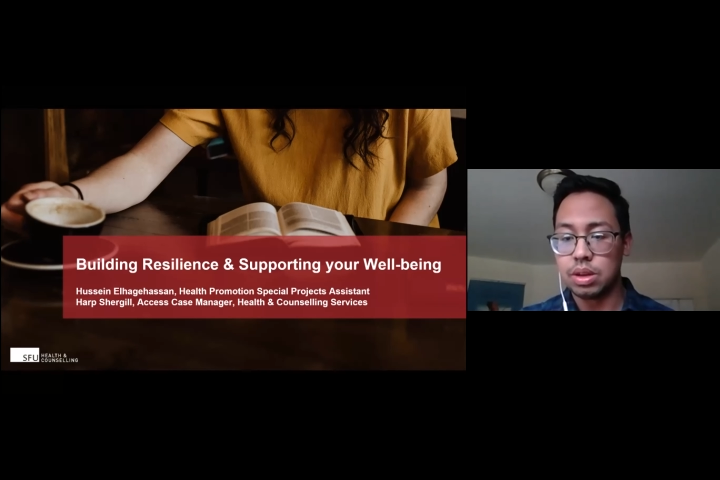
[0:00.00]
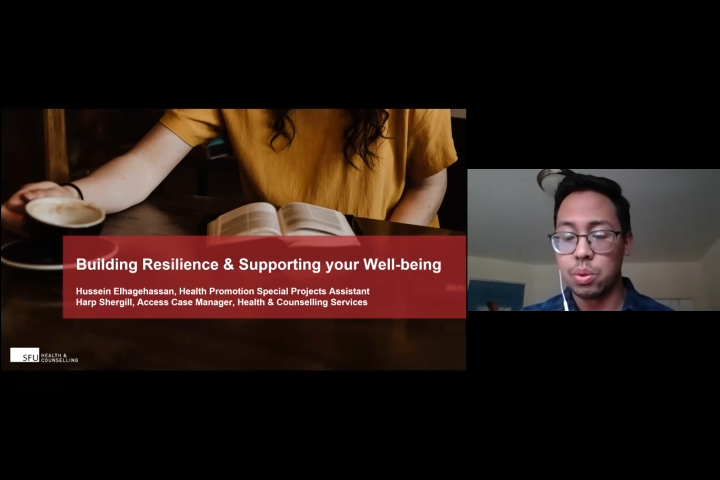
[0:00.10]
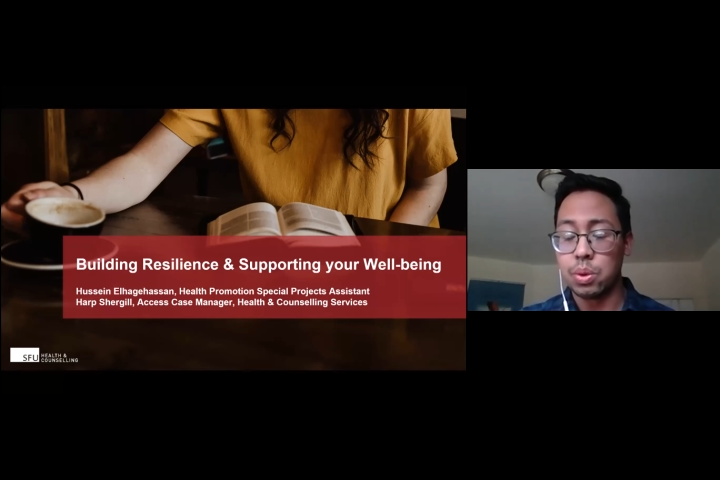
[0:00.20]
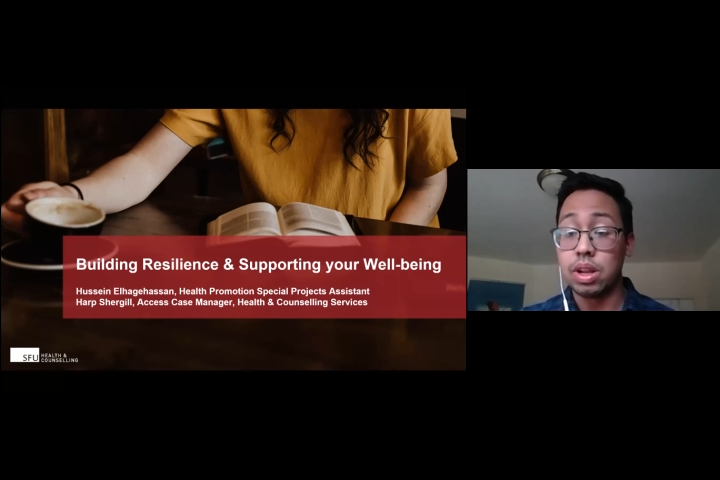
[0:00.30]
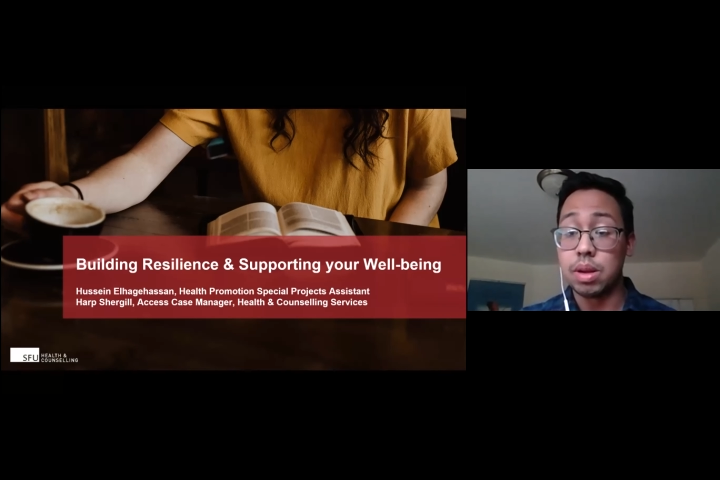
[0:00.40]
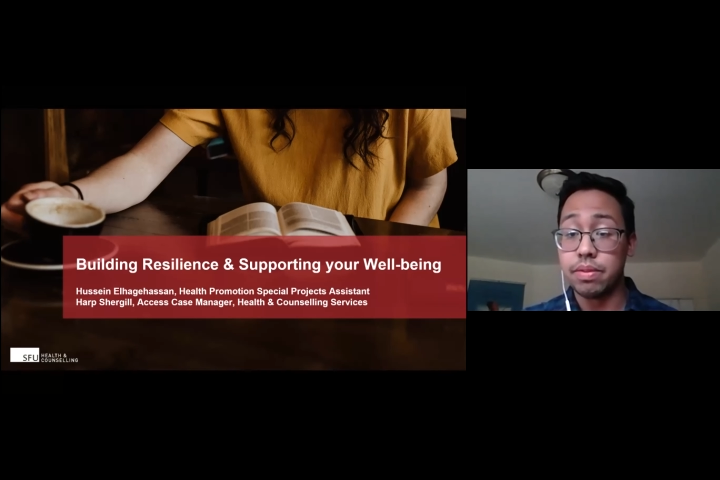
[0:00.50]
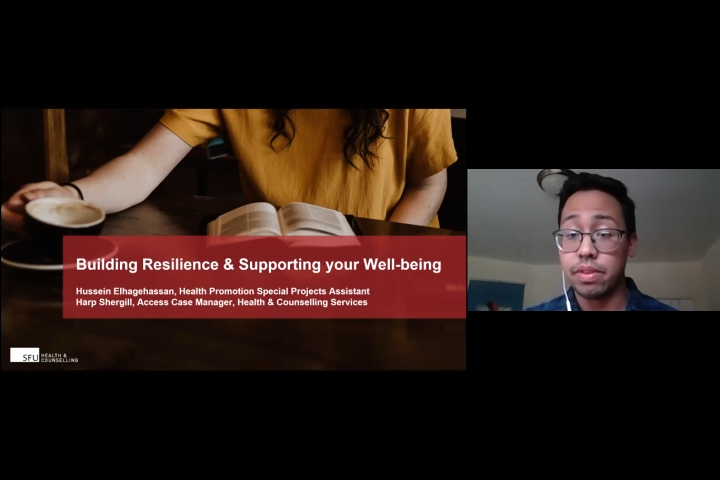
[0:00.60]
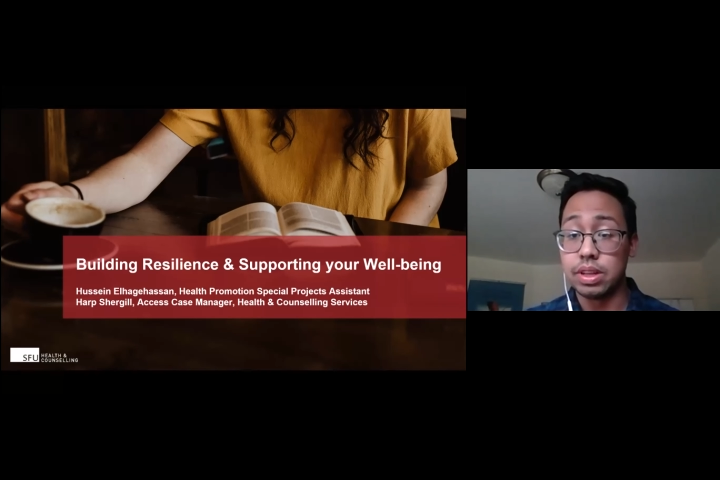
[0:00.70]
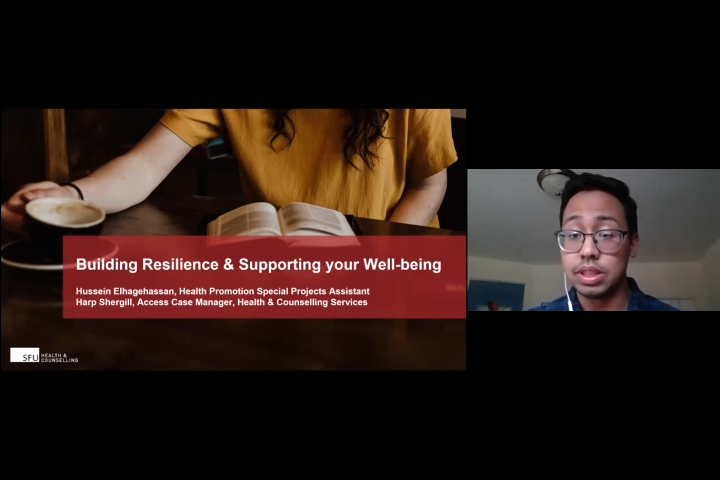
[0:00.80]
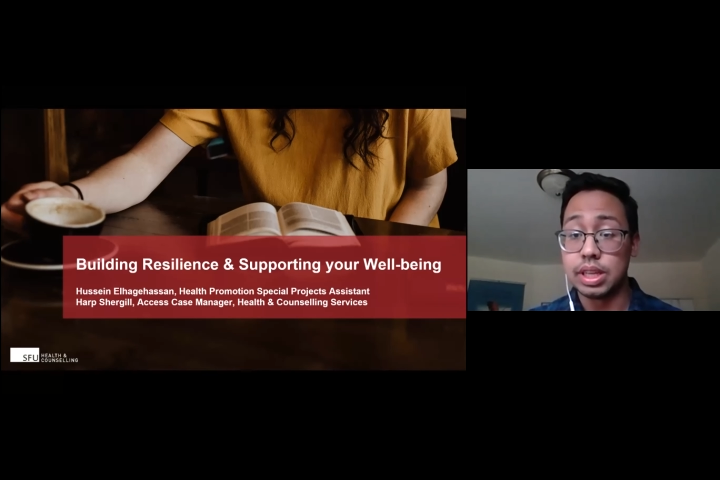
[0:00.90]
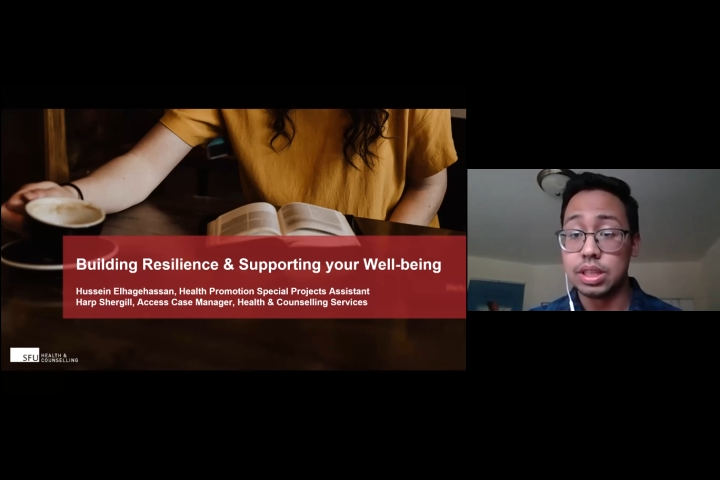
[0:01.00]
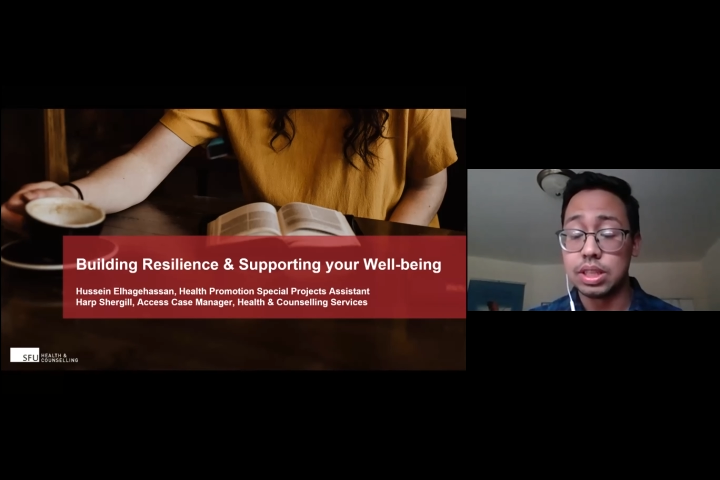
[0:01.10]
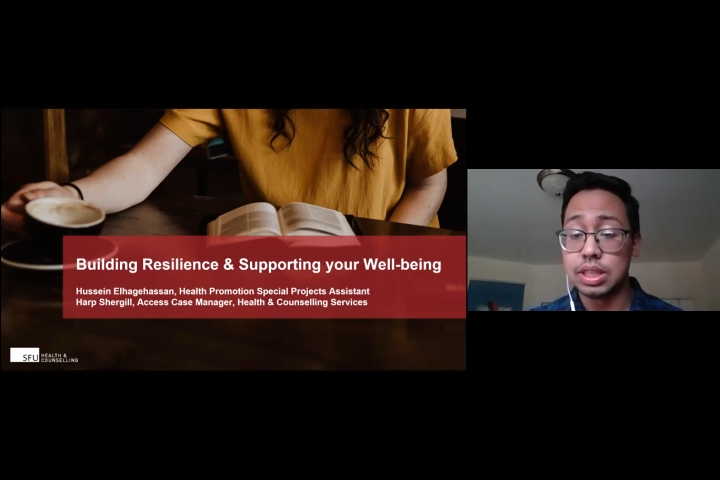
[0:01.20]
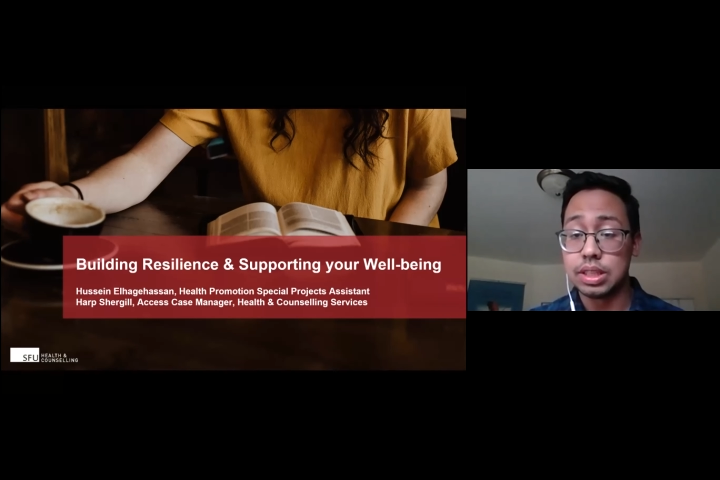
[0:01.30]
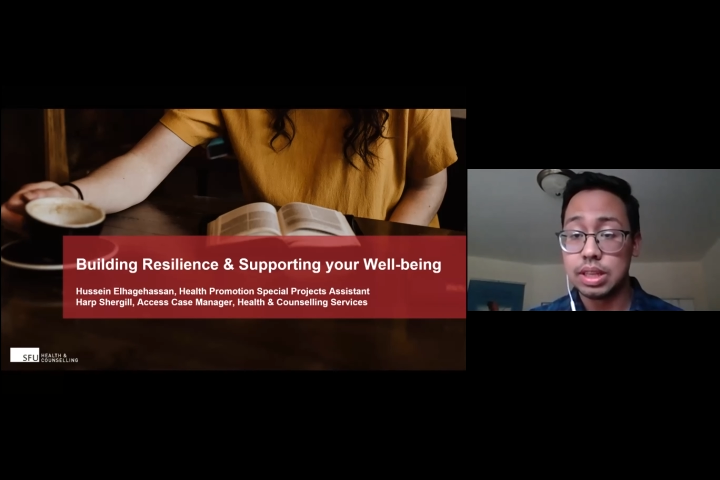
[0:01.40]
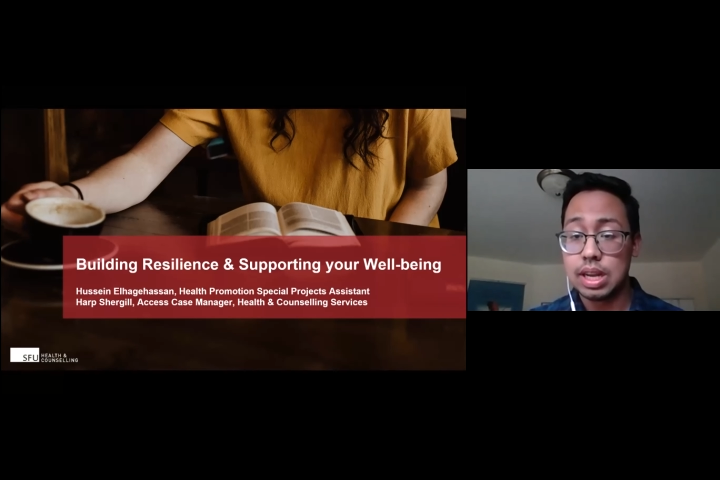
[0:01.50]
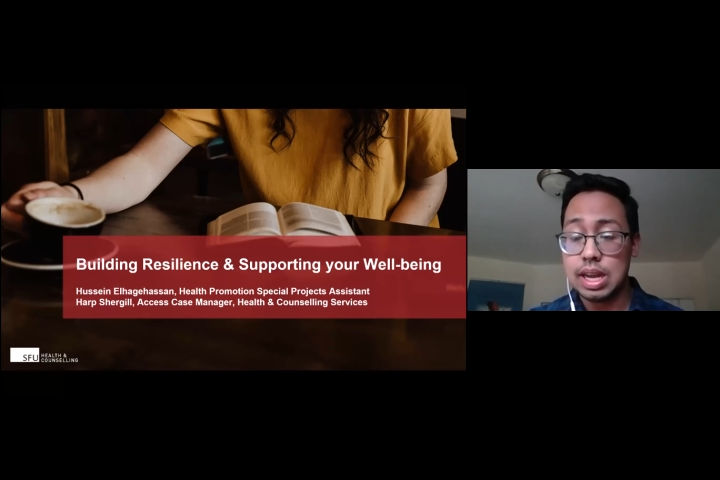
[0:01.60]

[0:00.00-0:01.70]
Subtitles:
Coquitlam First Nations.